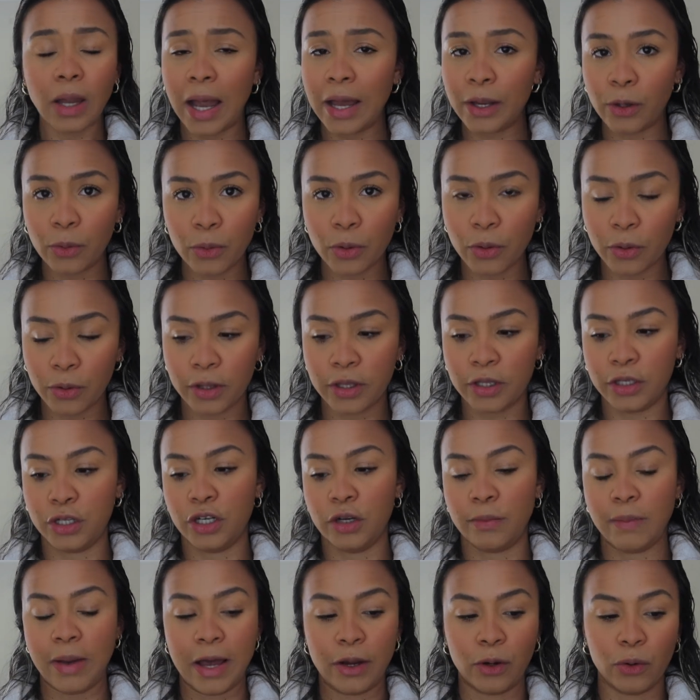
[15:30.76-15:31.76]
I don't go to the
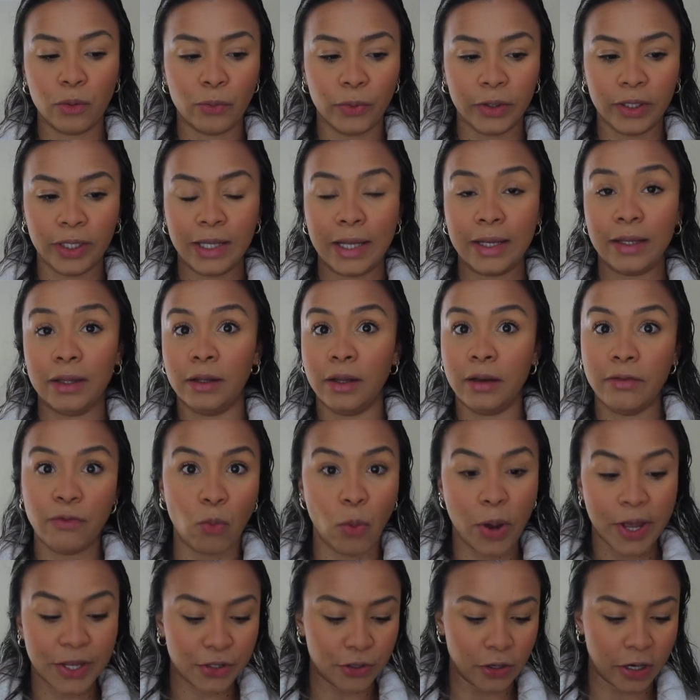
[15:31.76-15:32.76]
gym. I don't really, like,
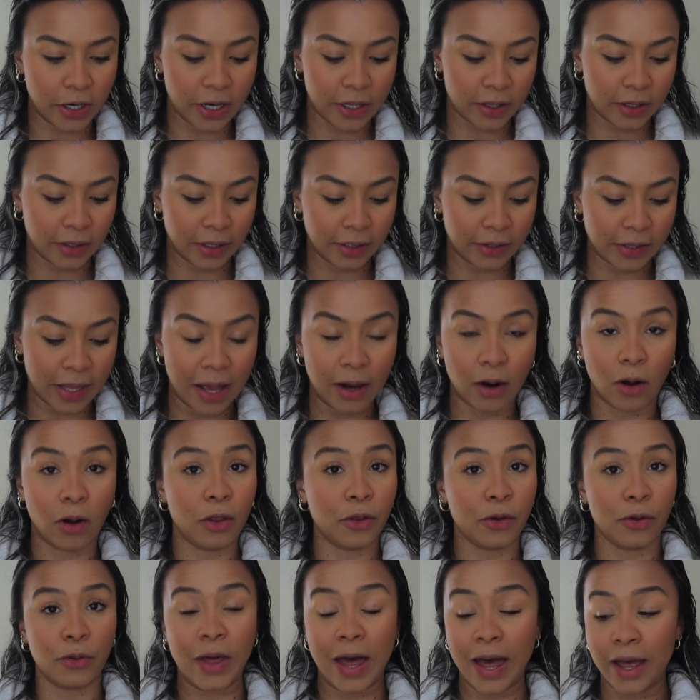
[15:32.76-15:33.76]
lift weights or anything like that.
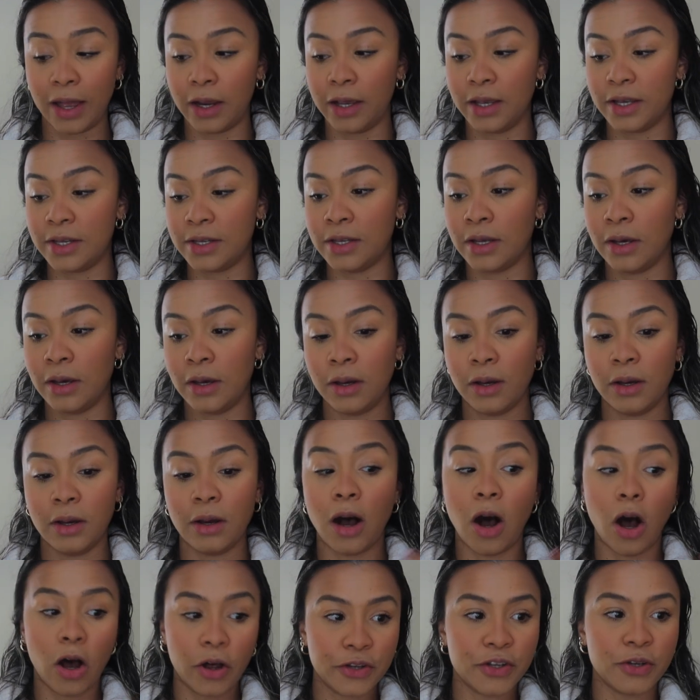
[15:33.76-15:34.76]
Although that is
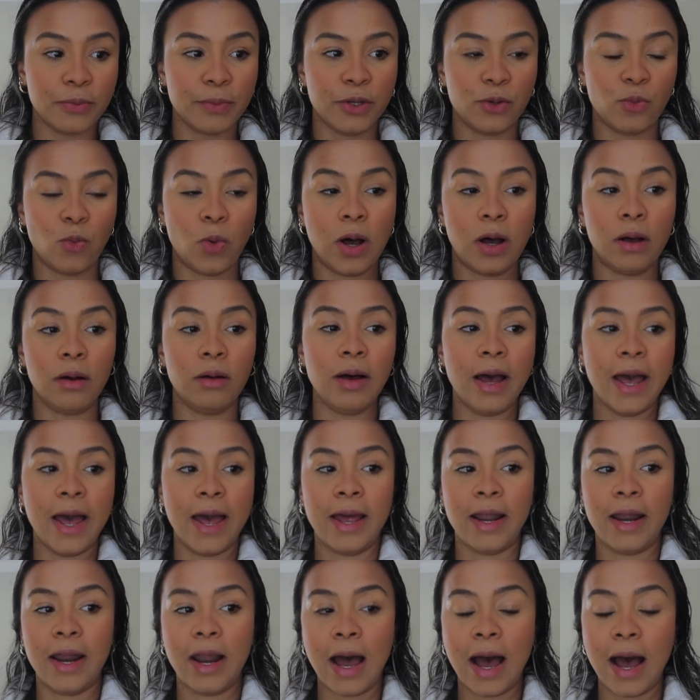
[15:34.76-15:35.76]
awesome as well.
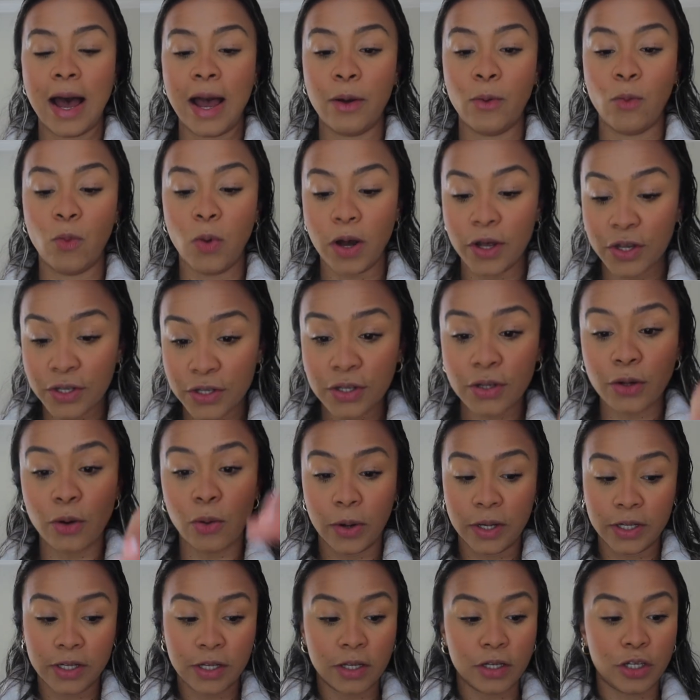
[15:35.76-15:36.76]
And I was
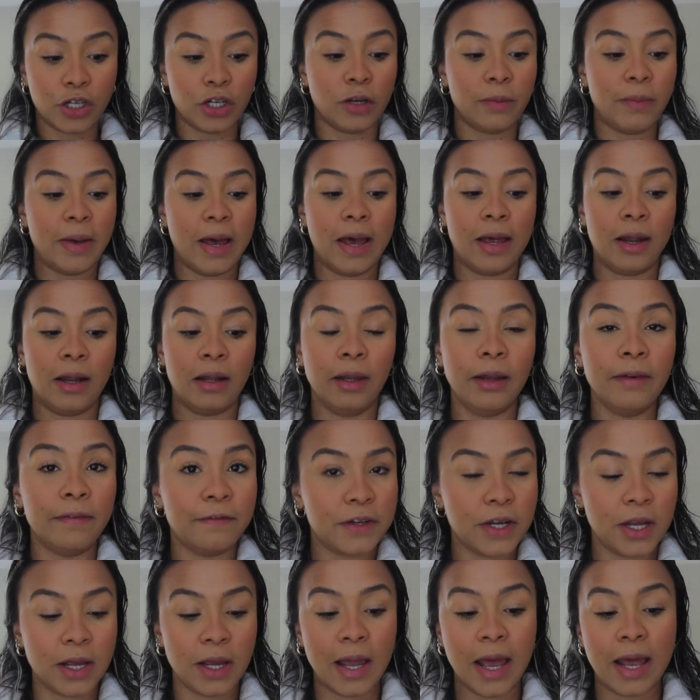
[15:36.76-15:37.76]
going to the gym and
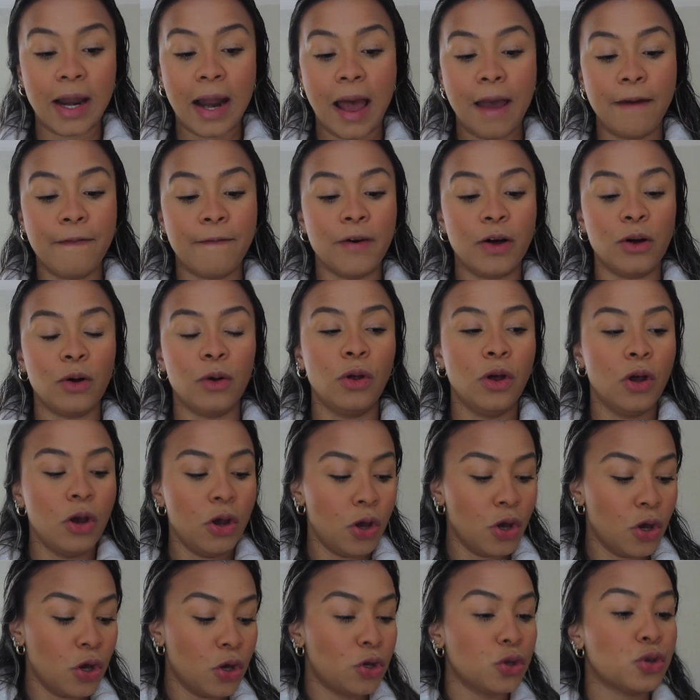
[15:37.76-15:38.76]
lifting, and I felt
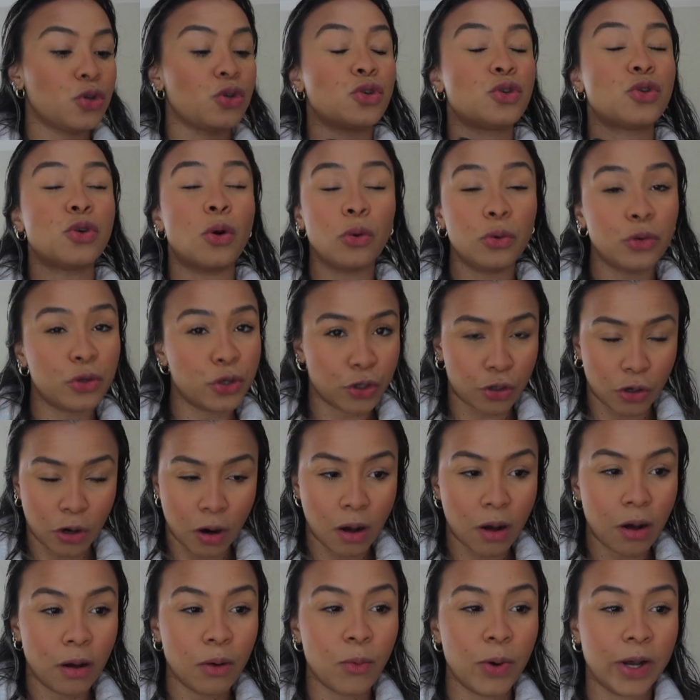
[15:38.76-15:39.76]
so
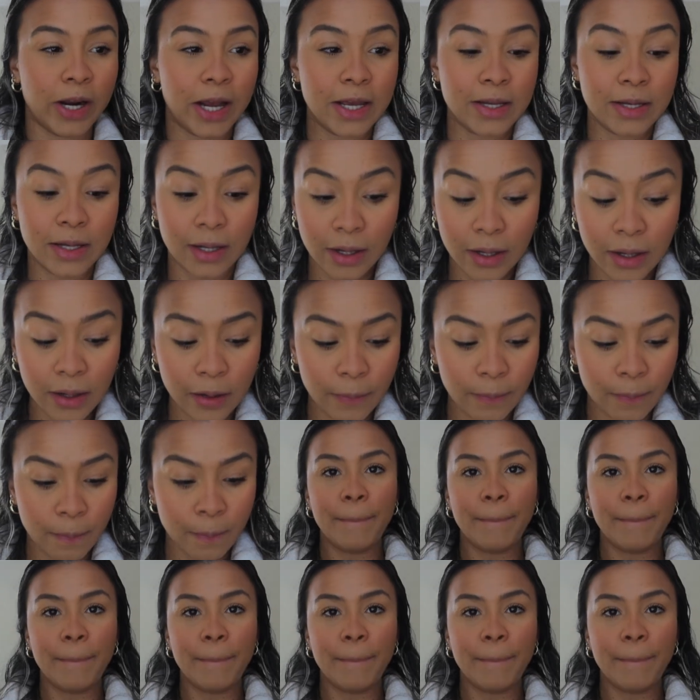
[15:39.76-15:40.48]
strong when I did it,